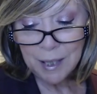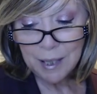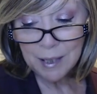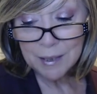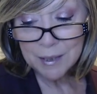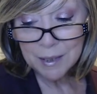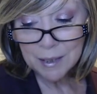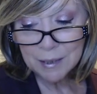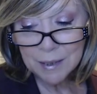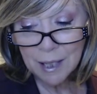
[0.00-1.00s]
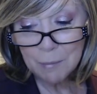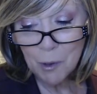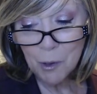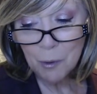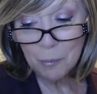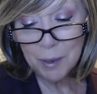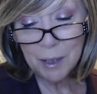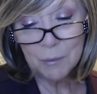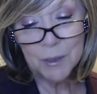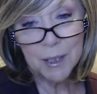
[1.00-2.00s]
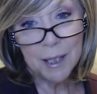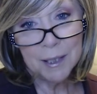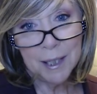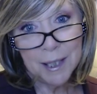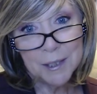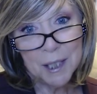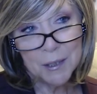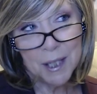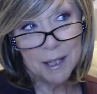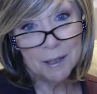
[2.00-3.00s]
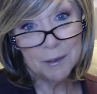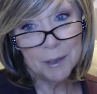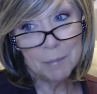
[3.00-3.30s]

And uh, came home, and then it was kind of like I sat down.